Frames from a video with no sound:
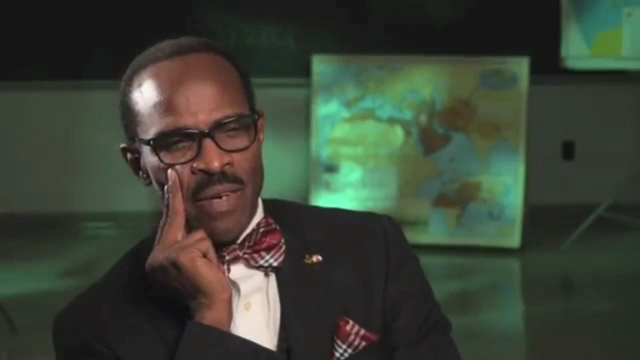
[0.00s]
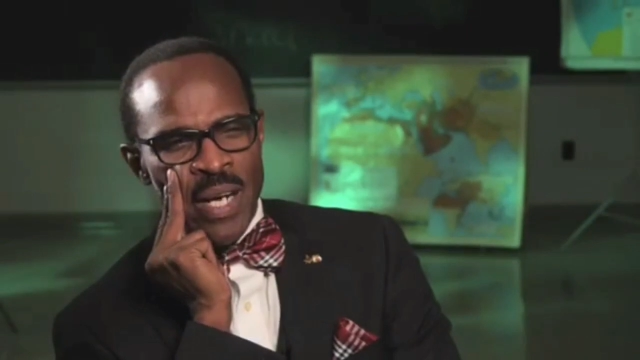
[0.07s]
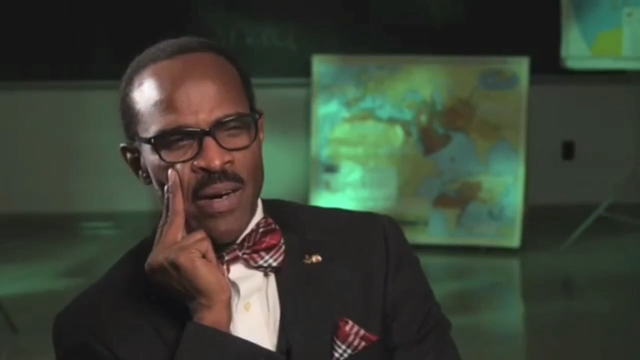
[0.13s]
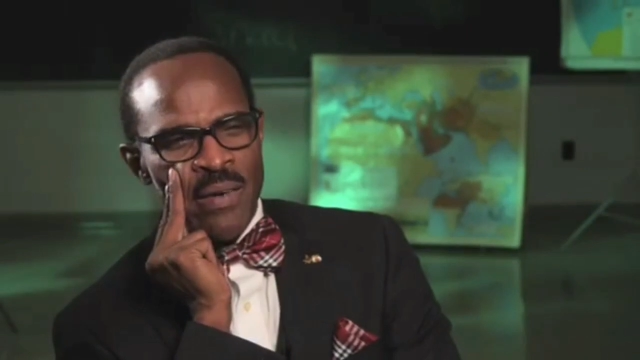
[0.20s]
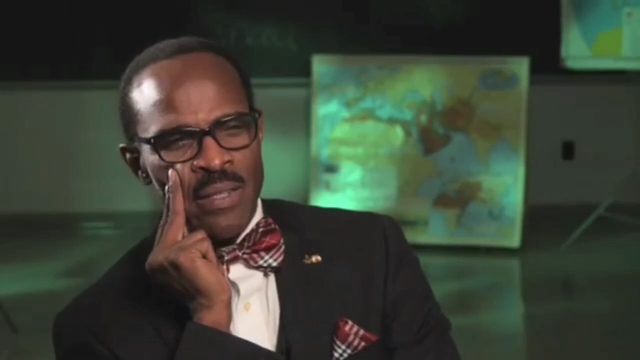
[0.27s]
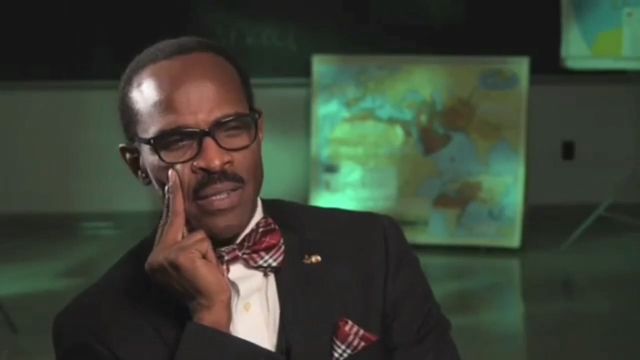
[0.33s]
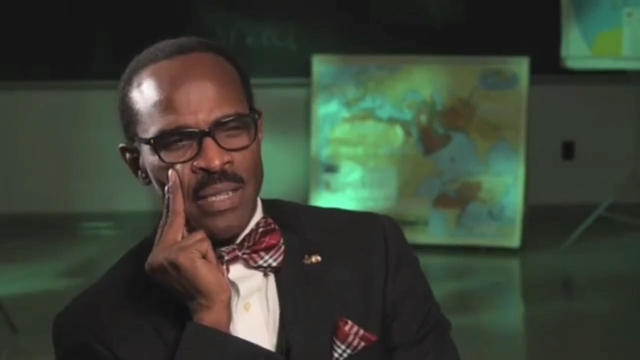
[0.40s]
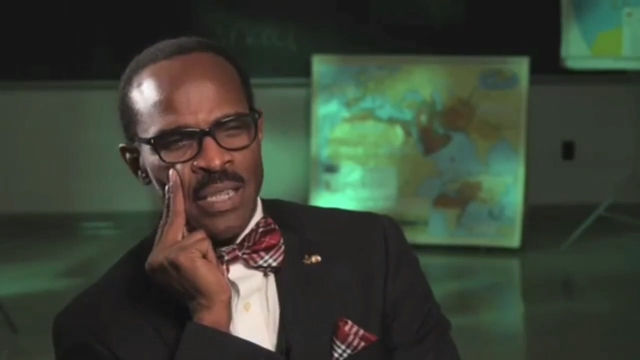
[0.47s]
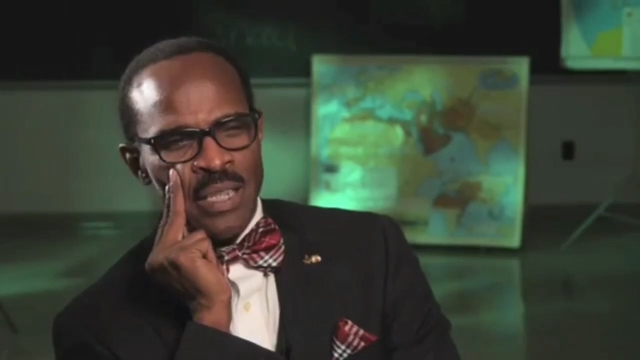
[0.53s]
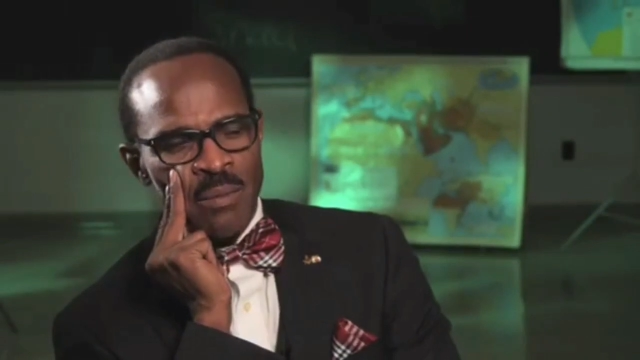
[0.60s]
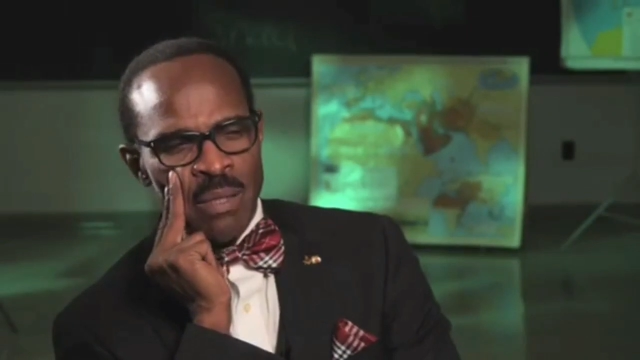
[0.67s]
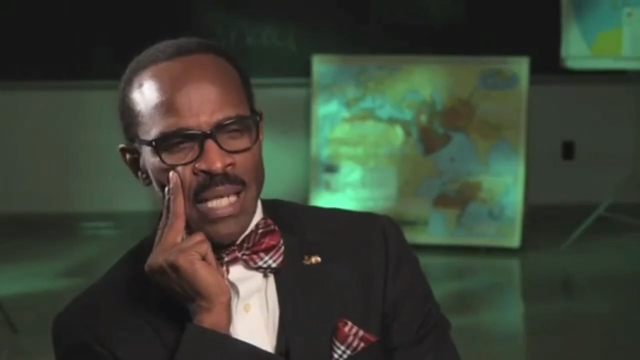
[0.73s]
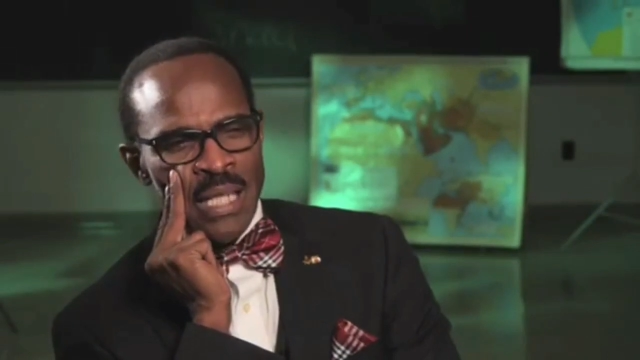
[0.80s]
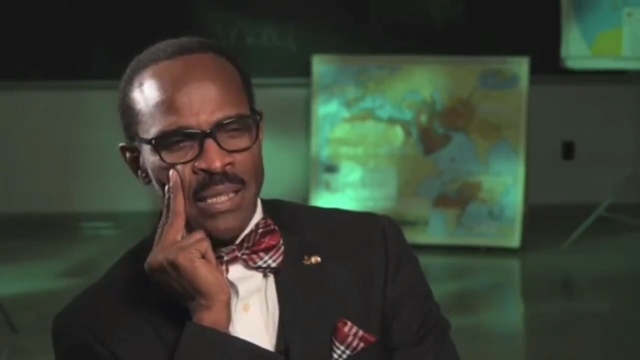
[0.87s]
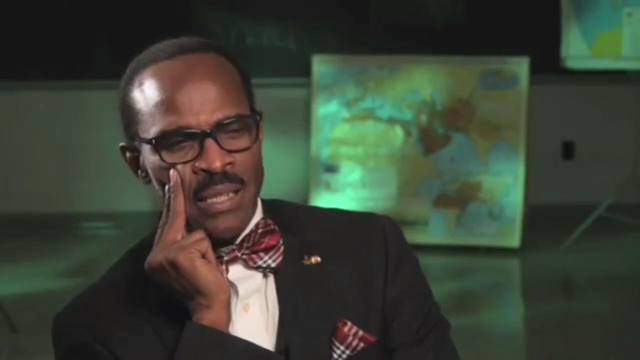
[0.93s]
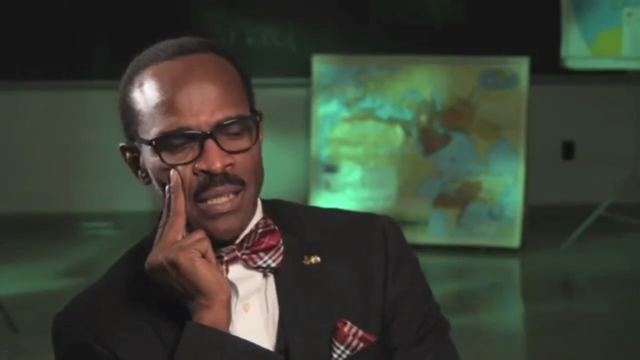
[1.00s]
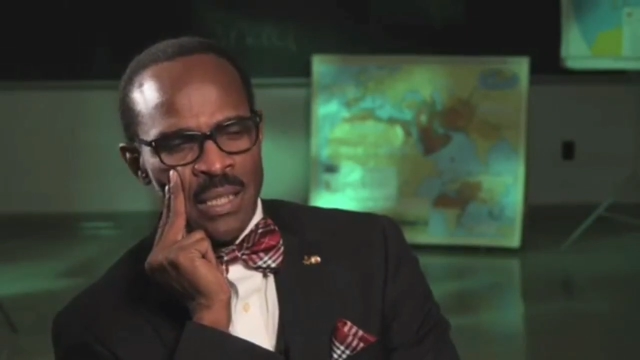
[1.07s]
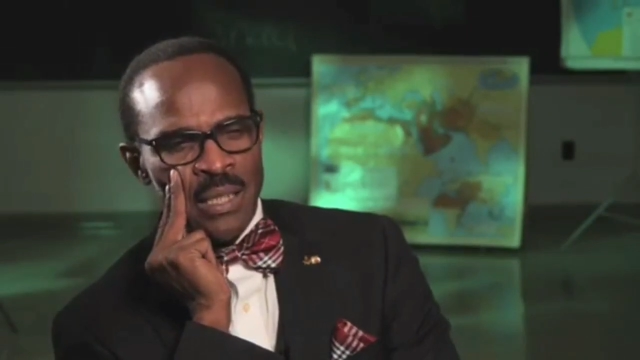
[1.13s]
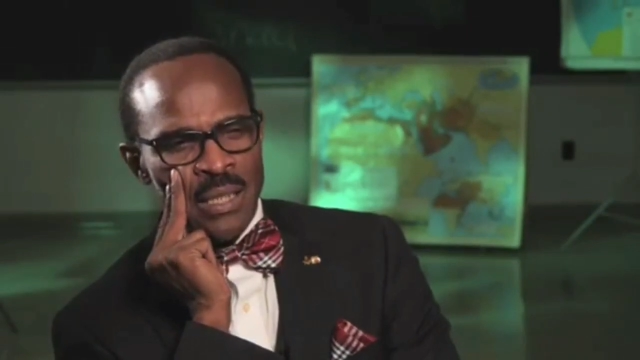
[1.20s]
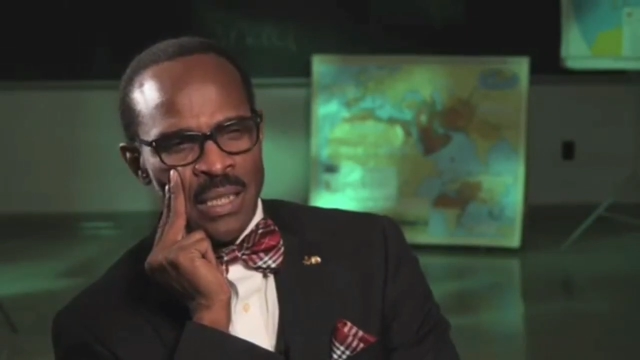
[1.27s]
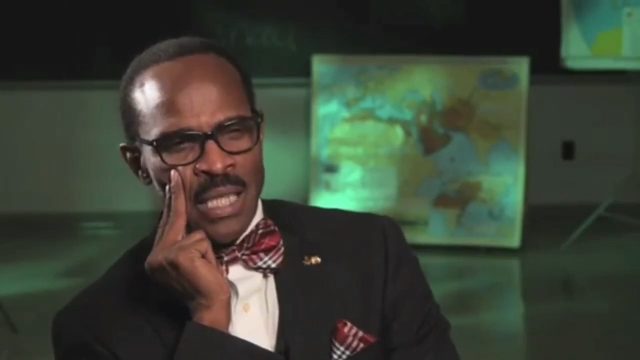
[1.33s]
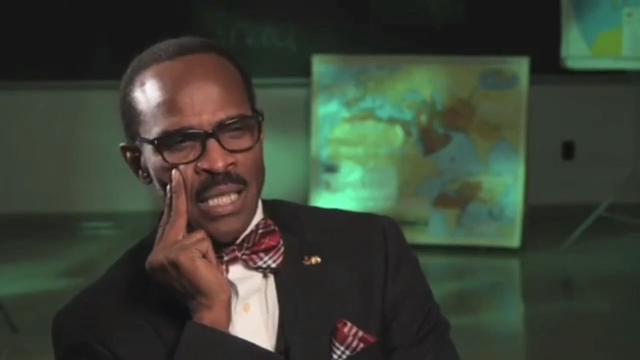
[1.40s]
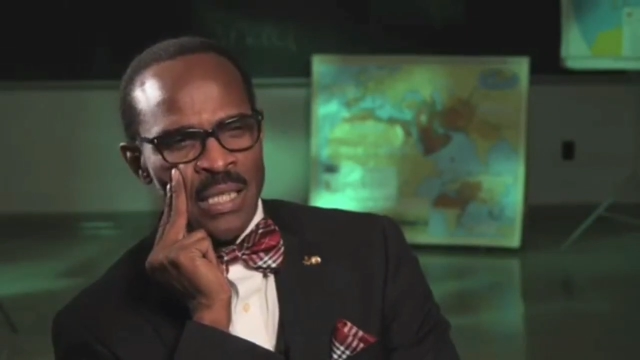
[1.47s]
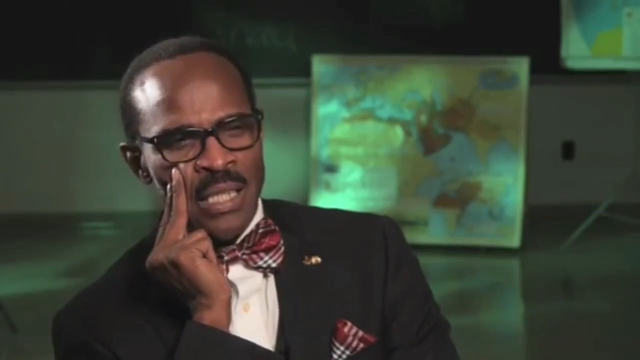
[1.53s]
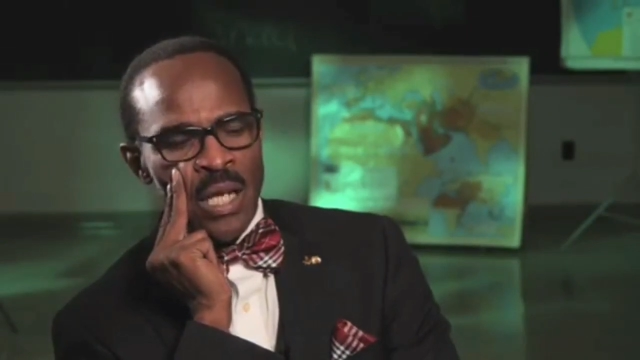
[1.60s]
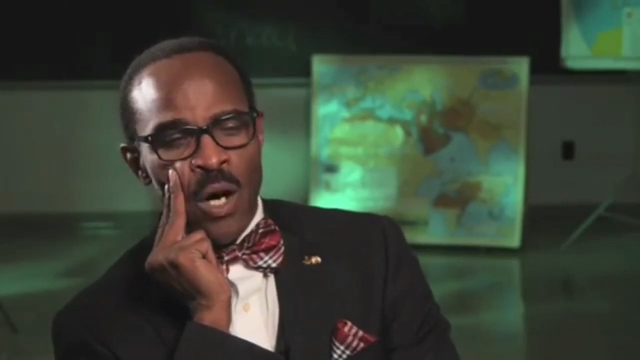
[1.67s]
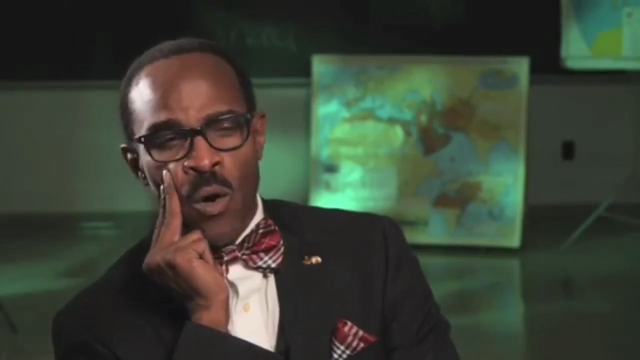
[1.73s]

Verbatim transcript: variance explains to us that the